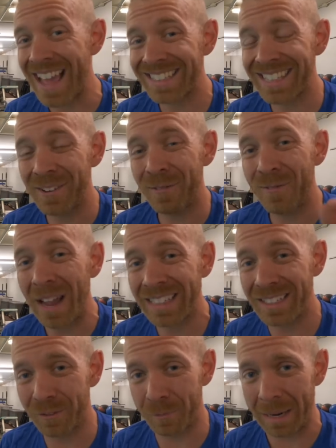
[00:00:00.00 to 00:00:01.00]
That's
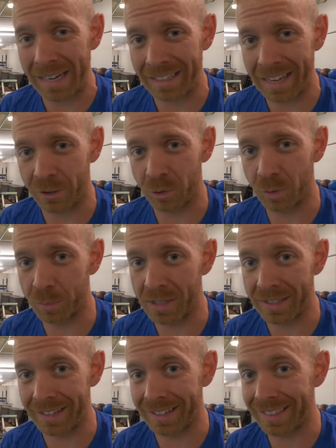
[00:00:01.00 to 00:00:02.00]
effective bilateral
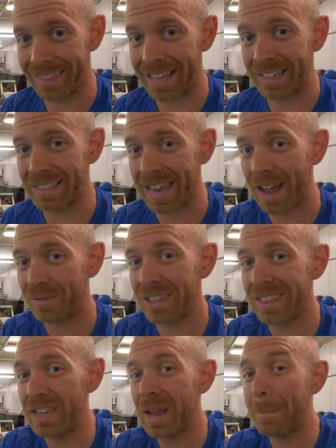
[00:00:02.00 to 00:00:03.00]
breathing. That is
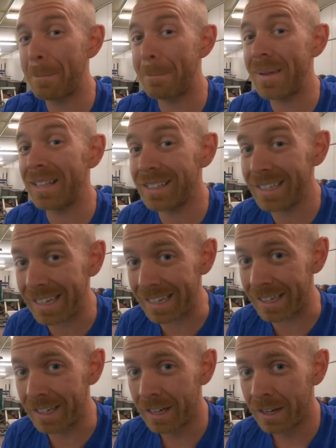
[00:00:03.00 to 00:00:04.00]
having the
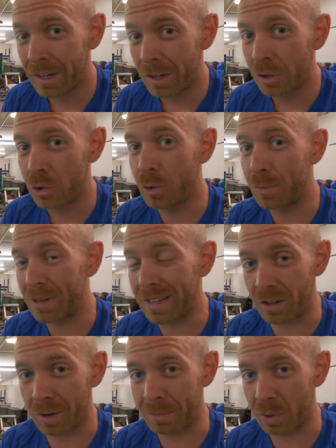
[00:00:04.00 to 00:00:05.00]
ability to
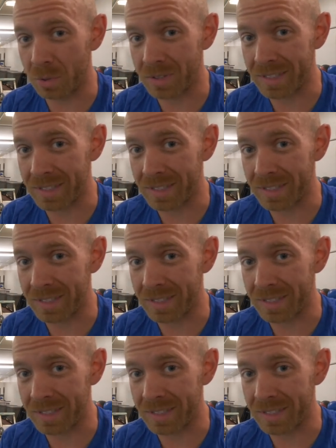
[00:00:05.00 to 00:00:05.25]
breathe on both